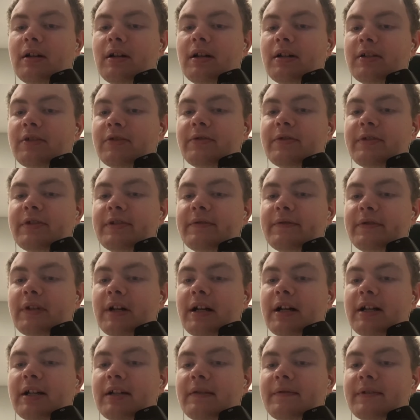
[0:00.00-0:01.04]
hundreds of
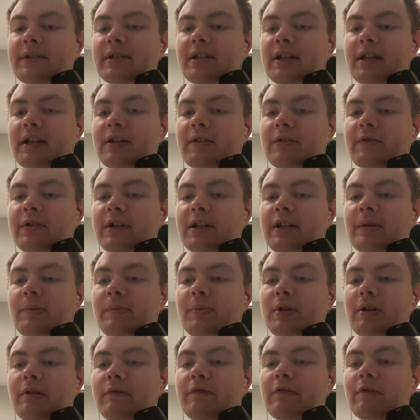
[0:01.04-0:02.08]
lives and created
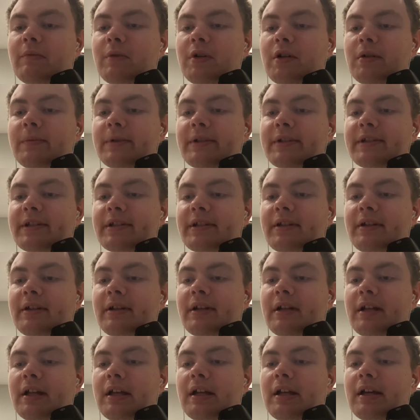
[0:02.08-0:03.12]
beautiful moments.
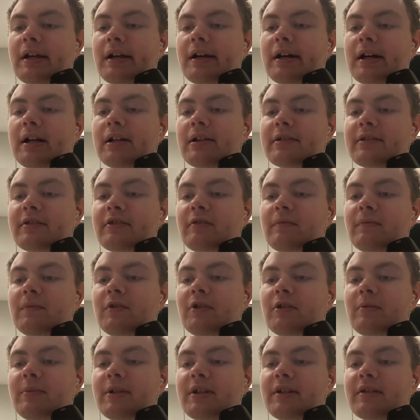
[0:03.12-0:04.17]
I just hope
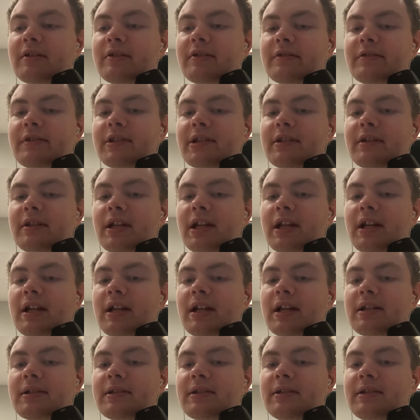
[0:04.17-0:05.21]
nobody else
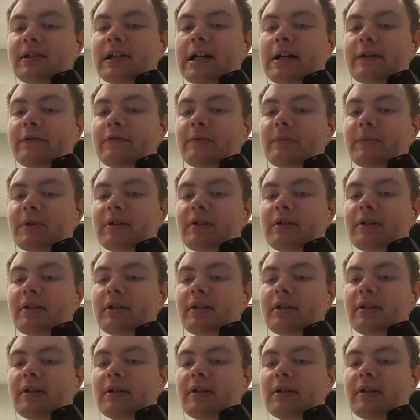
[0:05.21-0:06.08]
has to die for me.